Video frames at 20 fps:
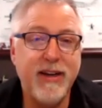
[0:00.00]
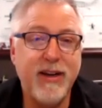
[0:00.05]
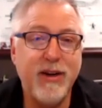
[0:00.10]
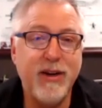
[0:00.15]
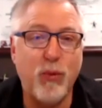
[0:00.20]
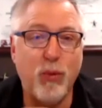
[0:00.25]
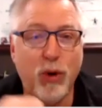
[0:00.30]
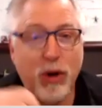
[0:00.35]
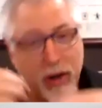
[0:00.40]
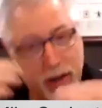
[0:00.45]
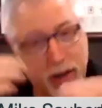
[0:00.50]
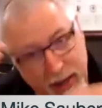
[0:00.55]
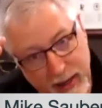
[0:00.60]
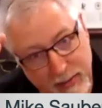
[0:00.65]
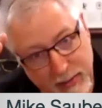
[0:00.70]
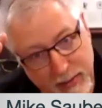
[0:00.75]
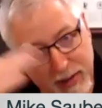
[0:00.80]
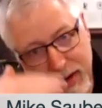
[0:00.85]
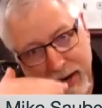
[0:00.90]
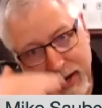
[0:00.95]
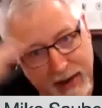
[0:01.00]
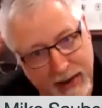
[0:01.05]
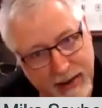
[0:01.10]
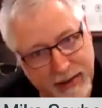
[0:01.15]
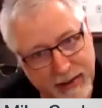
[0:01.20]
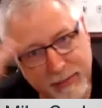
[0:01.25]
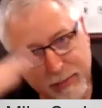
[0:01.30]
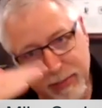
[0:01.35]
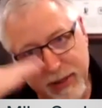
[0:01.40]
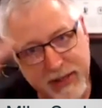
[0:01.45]
working
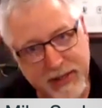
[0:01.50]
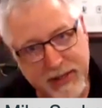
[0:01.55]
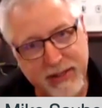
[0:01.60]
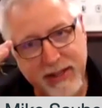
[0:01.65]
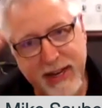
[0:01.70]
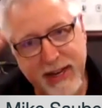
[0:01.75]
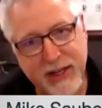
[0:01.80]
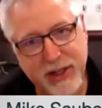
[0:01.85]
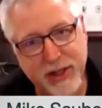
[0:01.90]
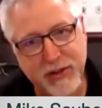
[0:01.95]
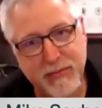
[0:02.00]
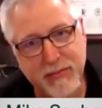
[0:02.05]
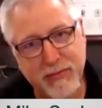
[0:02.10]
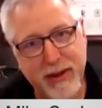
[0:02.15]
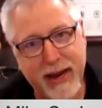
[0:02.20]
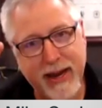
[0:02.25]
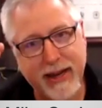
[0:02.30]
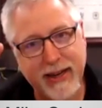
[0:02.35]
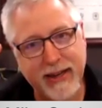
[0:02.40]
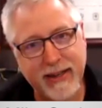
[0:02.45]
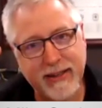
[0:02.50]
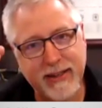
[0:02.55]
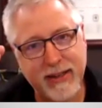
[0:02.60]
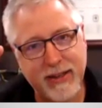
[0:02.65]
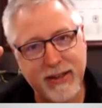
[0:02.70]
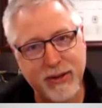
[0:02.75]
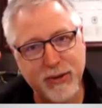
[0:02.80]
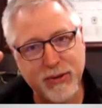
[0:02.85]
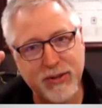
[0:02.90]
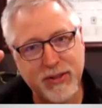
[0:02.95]
my presentation back into
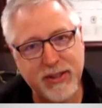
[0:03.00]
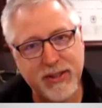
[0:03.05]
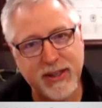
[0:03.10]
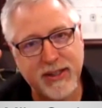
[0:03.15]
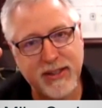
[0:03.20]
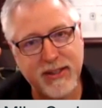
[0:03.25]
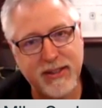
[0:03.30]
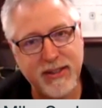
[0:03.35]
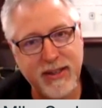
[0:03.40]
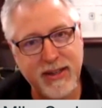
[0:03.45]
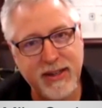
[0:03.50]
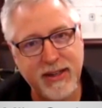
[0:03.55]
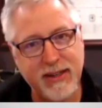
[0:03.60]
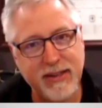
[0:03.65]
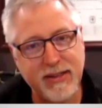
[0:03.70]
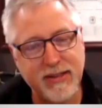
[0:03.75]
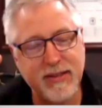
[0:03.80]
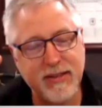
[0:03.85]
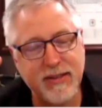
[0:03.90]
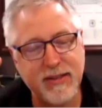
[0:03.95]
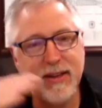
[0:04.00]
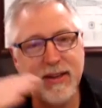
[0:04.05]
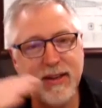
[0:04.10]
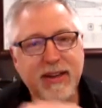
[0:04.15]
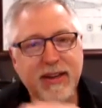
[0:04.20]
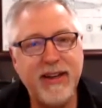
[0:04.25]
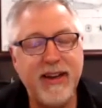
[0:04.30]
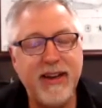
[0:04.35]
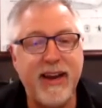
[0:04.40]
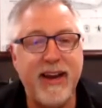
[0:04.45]
those six C's.
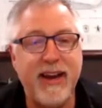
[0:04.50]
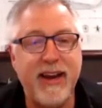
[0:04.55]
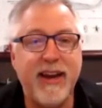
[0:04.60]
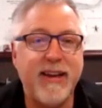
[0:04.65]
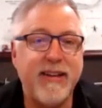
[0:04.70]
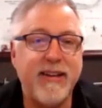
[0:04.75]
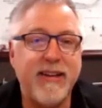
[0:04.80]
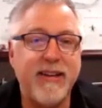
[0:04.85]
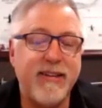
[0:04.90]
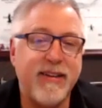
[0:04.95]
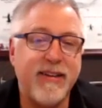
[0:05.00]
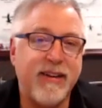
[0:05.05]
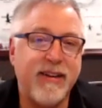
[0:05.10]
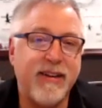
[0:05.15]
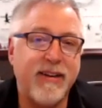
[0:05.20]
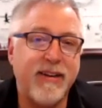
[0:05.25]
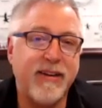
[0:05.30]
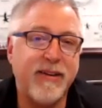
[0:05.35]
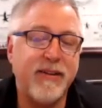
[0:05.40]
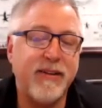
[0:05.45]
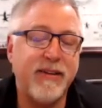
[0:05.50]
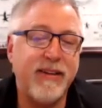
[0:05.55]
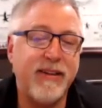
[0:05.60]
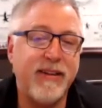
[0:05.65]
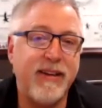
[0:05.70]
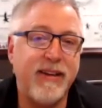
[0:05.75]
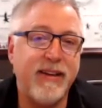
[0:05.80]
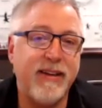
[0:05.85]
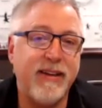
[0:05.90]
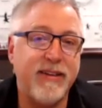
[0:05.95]
And uh,
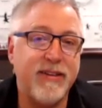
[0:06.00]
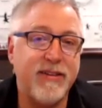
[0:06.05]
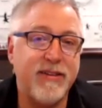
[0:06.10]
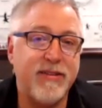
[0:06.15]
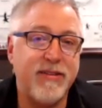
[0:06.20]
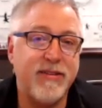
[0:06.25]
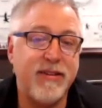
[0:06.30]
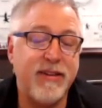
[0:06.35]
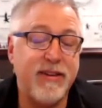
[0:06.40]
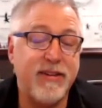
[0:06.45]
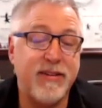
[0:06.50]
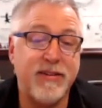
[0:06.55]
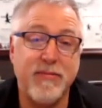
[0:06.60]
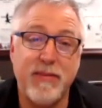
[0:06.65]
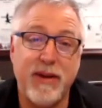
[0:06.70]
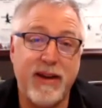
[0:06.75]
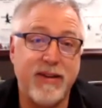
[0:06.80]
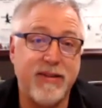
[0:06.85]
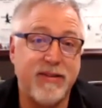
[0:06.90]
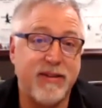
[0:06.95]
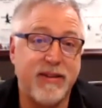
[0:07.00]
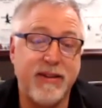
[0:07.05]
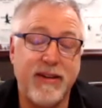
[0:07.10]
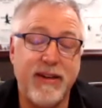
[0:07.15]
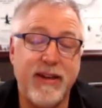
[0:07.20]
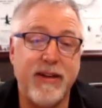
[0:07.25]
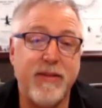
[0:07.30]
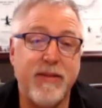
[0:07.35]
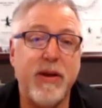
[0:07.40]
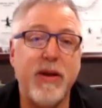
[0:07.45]
it is, it's amazing.
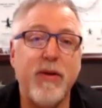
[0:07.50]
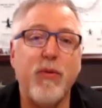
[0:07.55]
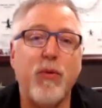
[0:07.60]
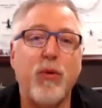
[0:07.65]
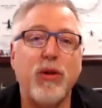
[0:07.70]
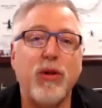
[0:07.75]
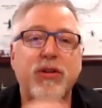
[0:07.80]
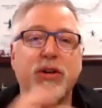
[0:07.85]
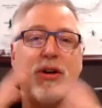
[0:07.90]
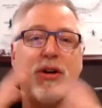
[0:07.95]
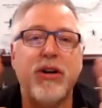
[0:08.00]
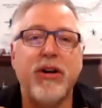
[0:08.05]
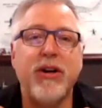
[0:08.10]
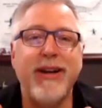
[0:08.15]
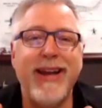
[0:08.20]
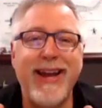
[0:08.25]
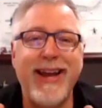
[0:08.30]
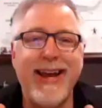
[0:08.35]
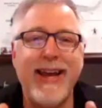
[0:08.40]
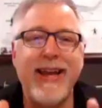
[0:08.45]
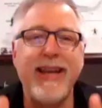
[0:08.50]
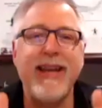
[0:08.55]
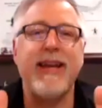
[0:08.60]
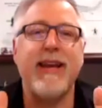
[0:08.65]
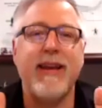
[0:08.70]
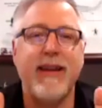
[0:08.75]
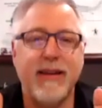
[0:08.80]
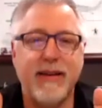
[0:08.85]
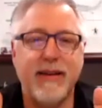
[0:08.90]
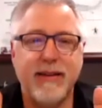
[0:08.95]
It, it will turn
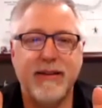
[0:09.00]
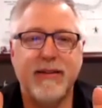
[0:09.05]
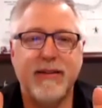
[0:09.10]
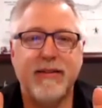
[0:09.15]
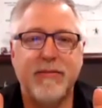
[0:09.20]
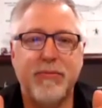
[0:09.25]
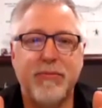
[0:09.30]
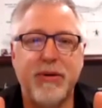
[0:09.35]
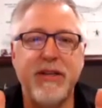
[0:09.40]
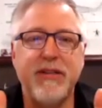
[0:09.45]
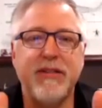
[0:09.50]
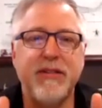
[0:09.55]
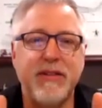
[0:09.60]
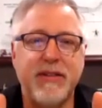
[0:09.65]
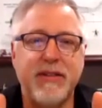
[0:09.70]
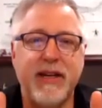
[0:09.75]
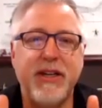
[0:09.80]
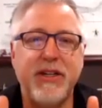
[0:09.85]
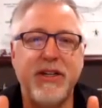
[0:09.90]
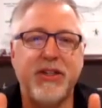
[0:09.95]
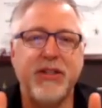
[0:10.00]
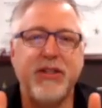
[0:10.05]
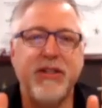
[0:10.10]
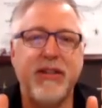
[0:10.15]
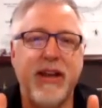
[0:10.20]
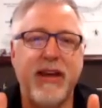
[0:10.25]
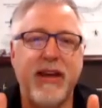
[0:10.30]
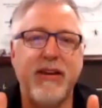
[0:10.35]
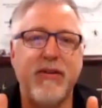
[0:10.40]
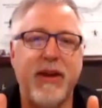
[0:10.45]
any presentation
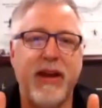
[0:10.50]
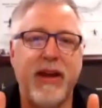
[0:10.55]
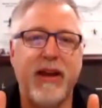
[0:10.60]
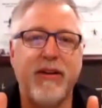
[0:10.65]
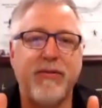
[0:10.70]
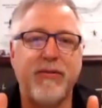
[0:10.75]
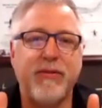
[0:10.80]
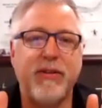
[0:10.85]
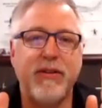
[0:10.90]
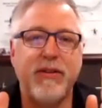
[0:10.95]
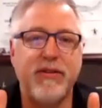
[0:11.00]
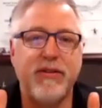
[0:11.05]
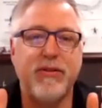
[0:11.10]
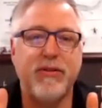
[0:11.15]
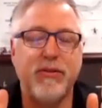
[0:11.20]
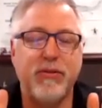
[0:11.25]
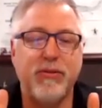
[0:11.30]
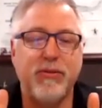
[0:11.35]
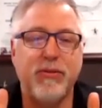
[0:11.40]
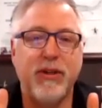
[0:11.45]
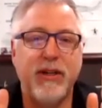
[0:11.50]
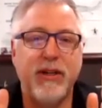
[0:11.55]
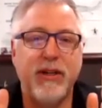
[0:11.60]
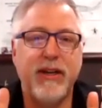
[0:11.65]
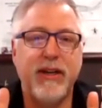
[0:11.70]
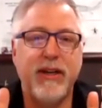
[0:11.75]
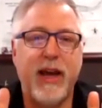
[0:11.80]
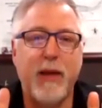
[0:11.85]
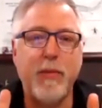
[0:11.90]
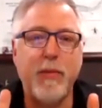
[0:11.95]
that you have to do.
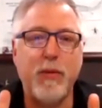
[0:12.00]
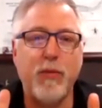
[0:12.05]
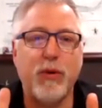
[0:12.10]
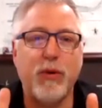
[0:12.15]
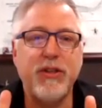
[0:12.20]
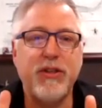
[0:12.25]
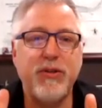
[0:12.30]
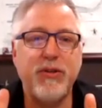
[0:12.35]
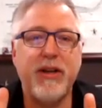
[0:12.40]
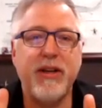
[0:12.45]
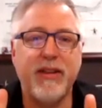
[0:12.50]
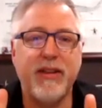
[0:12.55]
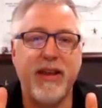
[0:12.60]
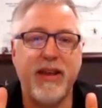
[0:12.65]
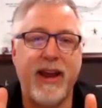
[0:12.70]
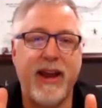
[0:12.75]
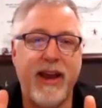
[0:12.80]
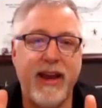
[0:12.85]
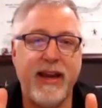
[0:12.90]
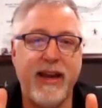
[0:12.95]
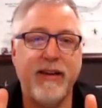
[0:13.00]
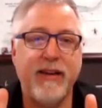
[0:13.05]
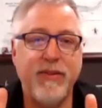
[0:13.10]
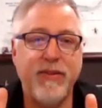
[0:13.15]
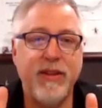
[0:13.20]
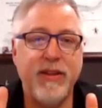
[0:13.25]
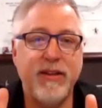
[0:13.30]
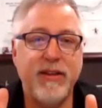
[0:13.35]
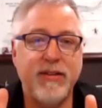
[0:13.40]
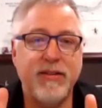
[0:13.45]
I mean, once you get the hang of
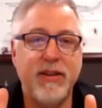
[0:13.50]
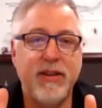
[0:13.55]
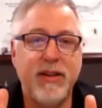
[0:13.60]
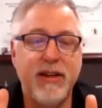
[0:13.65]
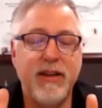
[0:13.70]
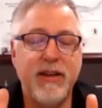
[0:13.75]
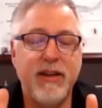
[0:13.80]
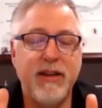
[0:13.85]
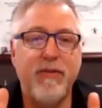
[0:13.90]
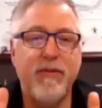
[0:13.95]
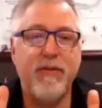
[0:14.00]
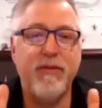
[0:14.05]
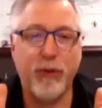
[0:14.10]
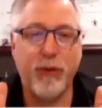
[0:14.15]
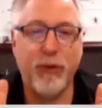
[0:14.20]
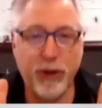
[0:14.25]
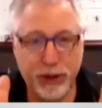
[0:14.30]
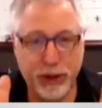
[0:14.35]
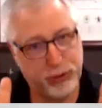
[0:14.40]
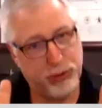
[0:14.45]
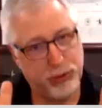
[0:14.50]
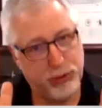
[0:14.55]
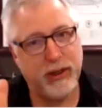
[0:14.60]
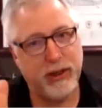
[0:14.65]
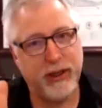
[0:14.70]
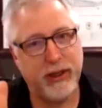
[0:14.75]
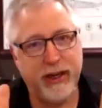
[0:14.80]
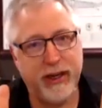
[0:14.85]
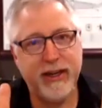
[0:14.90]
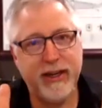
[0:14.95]
this,
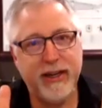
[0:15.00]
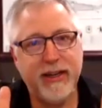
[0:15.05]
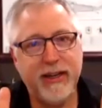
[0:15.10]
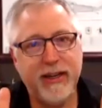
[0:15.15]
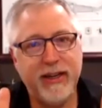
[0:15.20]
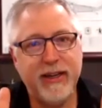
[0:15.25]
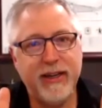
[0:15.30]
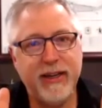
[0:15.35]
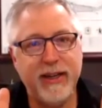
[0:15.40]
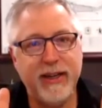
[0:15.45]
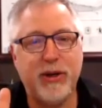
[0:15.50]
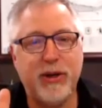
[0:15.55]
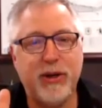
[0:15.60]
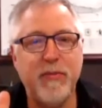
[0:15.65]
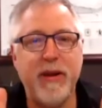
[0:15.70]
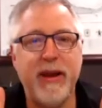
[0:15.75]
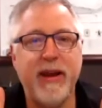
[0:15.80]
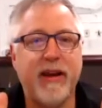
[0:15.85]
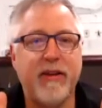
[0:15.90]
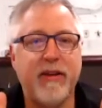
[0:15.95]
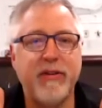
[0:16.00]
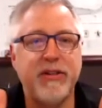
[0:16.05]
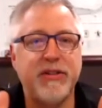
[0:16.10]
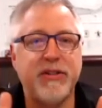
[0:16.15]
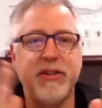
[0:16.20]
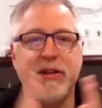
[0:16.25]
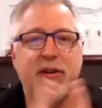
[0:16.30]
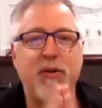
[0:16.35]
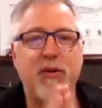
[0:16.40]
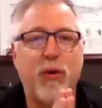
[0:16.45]
virtually, you can make every
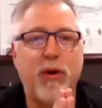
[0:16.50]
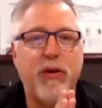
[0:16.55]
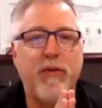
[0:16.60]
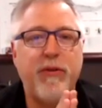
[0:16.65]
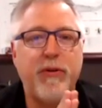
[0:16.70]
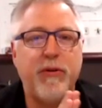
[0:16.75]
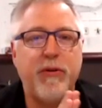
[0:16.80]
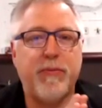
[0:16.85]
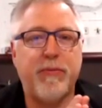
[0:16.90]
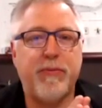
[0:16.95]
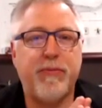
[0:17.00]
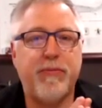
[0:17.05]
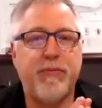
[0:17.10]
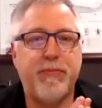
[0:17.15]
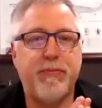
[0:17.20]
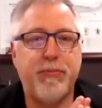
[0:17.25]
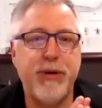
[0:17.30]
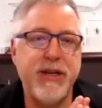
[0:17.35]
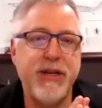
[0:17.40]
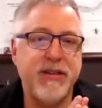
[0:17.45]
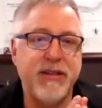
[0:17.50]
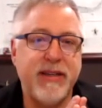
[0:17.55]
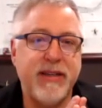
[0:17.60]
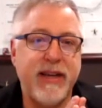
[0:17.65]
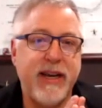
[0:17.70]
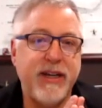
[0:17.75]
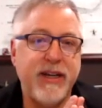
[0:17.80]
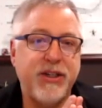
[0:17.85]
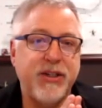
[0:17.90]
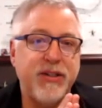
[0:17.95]
single one of your
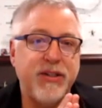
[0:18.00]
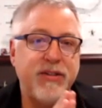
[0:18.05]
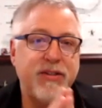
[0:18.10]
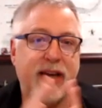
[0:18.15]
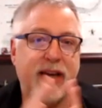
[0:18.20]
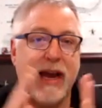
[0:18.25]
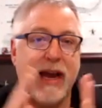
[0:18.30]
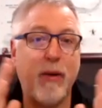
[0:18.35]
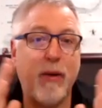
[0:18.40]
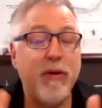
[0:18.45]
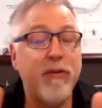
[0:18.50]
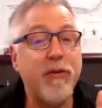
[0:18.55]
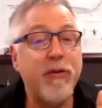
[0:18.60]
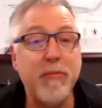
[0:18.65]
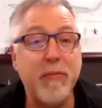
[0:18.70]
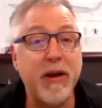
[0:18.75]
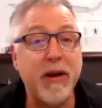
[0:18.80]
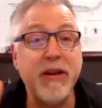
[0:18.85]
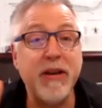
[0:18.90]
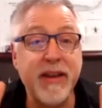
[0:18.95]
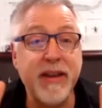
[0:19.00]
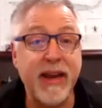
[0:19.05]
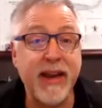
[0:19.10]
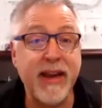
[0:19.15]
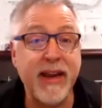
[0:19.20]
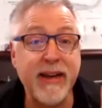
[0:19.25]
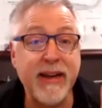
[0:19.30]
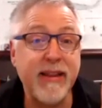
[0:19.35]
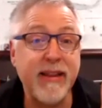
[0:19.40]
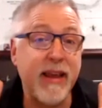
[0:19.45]
presentations, however
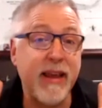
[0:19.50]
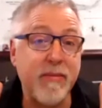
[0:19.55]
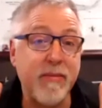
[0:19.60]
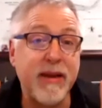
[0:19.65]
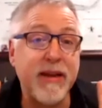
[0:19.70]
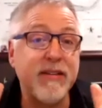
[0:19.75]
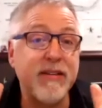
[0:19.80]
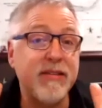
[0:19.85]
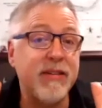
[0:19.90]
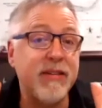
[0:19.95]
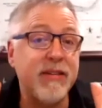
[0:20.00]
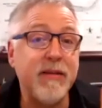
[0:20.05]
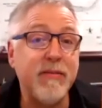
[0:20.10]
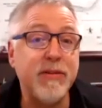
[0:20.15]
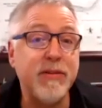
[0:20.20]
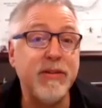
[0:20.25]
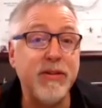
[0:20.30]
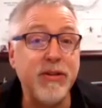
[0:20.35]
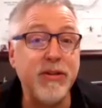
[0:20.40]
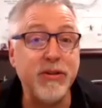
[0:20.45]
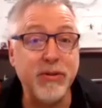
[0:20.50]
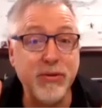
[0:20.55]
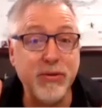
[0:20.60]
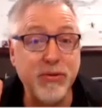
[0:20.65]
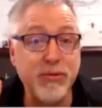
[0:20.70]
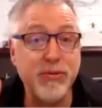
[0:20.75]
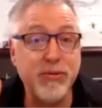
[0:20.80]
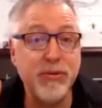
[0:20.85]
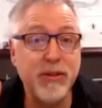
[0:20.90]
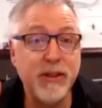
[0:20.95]
mundane they may seem to
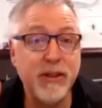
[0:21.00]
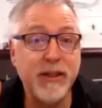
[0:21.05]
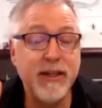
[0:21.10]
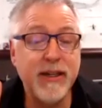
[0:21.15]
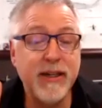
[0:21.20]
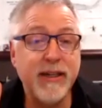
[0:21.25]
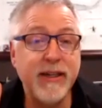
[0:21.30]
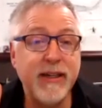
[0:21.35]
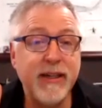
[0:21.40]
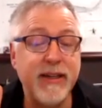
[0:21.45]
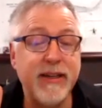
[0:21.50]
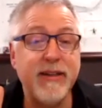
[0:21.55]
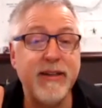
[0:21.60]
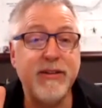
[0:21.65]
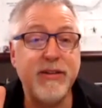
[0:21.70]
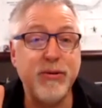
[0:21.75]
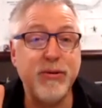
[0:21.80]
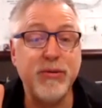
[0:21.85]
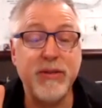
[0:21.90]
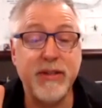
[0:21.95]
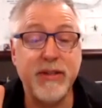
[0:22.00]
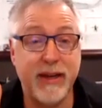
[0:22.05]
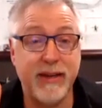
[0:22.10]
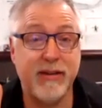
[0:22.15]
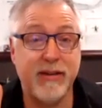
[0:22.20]
you, into TED